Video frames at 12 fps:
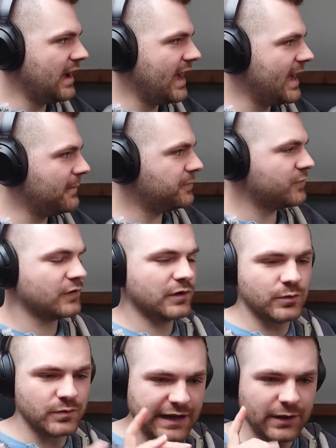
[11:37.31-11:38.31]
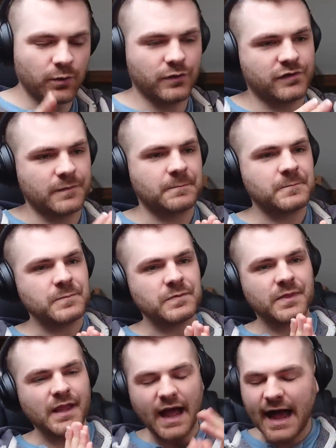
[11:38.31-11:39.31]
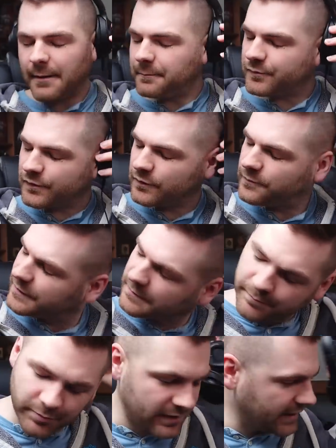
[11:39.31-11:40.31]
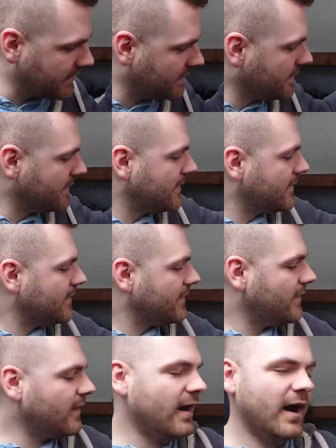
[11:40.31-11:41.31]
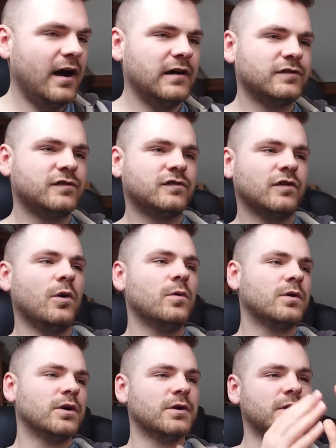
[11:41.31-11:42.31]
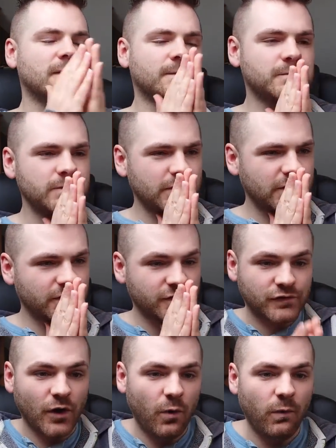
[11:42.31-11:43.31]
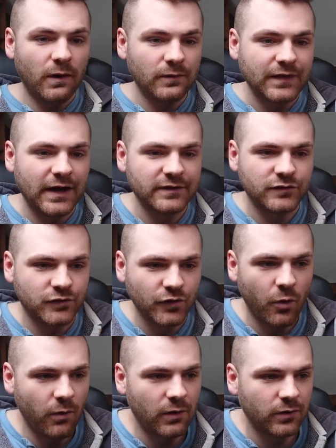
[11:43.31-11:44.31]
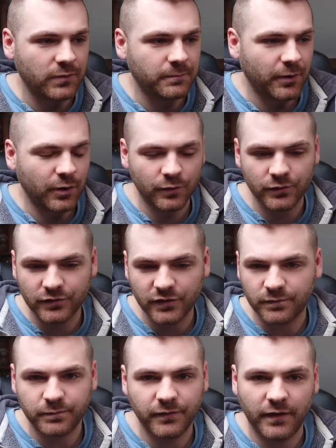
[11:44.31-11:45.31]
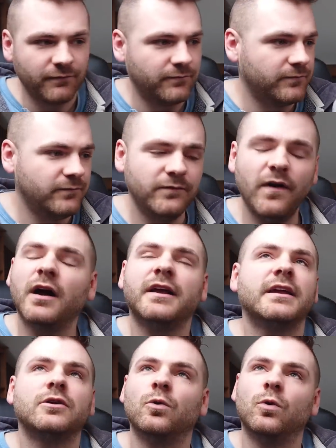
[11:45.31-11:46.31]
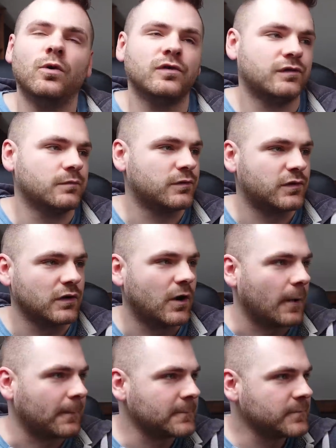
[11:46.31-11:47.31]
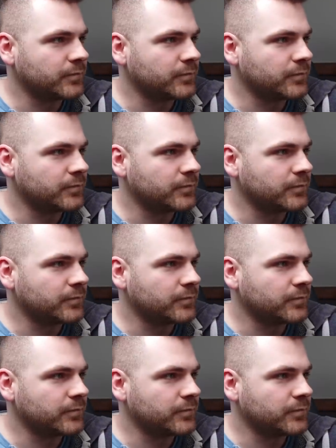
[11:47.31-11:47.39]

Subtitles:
Absolutely awesome. Absolutely brilliant. Ah, so good. So well done, so well composed. Just a fucking awesome song.